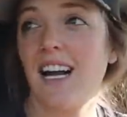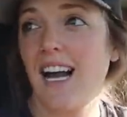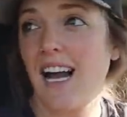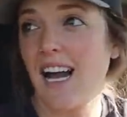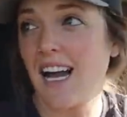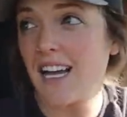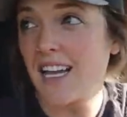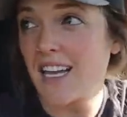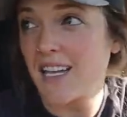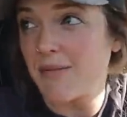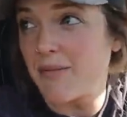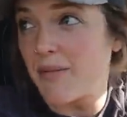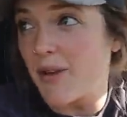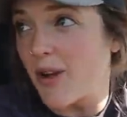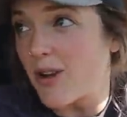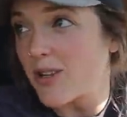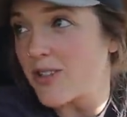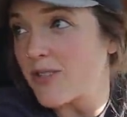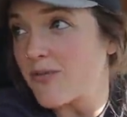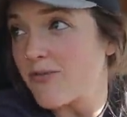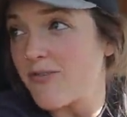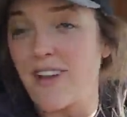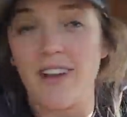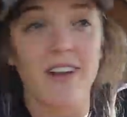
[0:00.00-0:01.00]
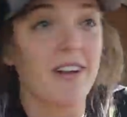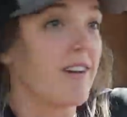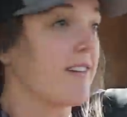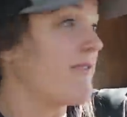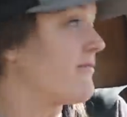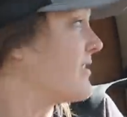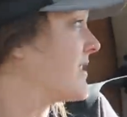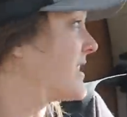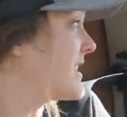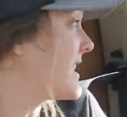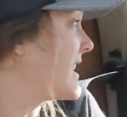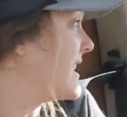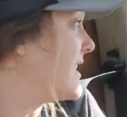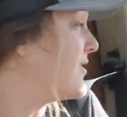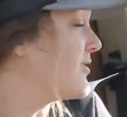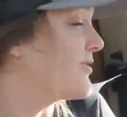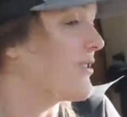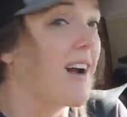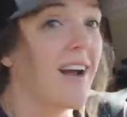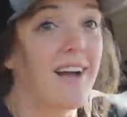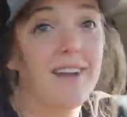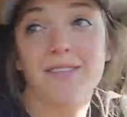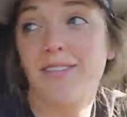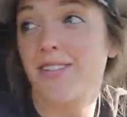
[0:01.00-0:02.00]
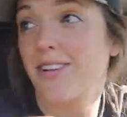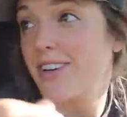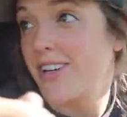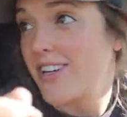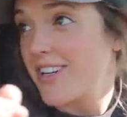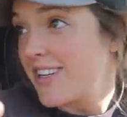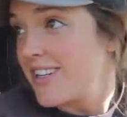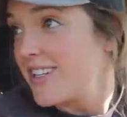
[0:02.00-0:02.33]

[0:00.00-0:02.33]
I am not a very risky driver.